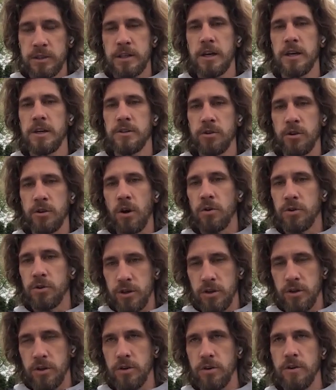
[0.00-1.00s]
start
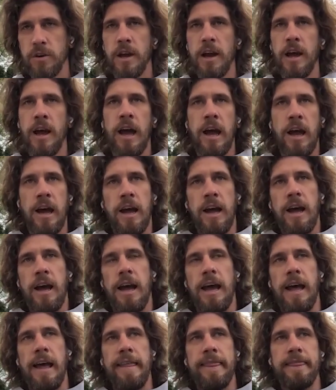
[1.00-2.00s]
coaching you.
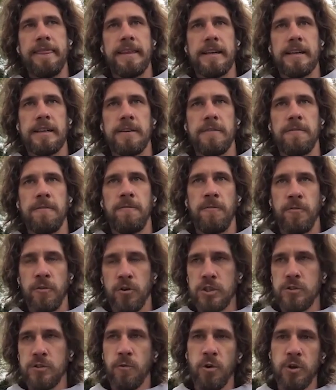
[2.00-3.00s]
And
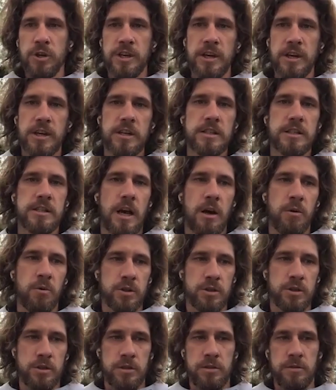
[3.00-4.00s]
first 4 years, I
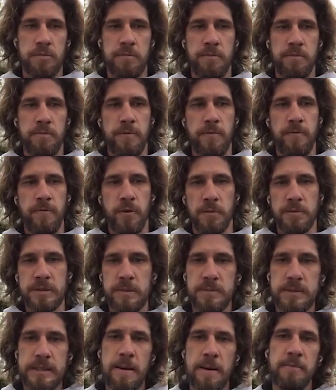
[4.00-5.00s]
was from
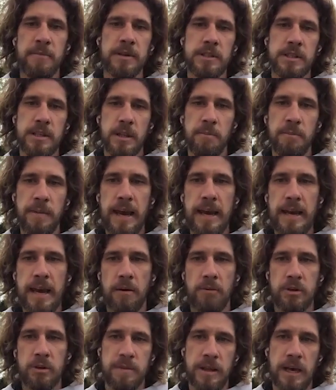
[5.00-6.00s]
September till May,
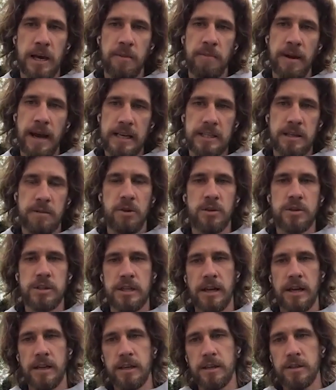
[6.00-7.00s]
I was playing basketball,
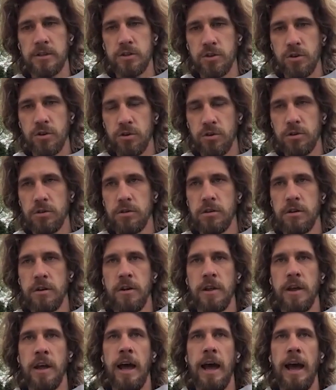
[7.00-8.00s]
studying in school,
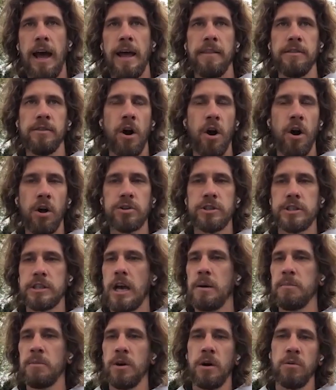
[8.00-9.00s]
and all
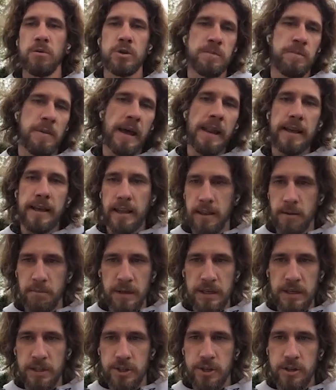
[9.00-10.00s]
summer I was spending at the
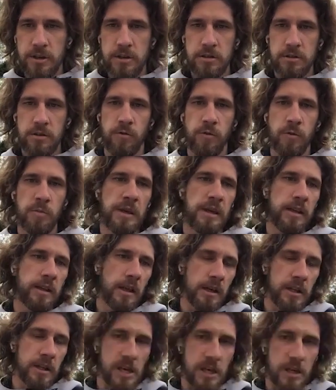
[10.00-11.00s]
beach. So for me,
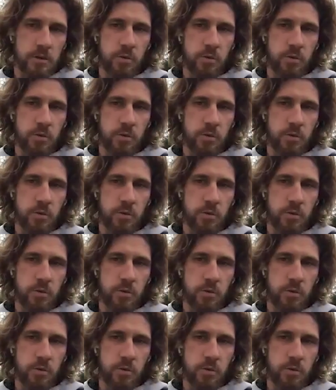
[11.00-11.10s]
like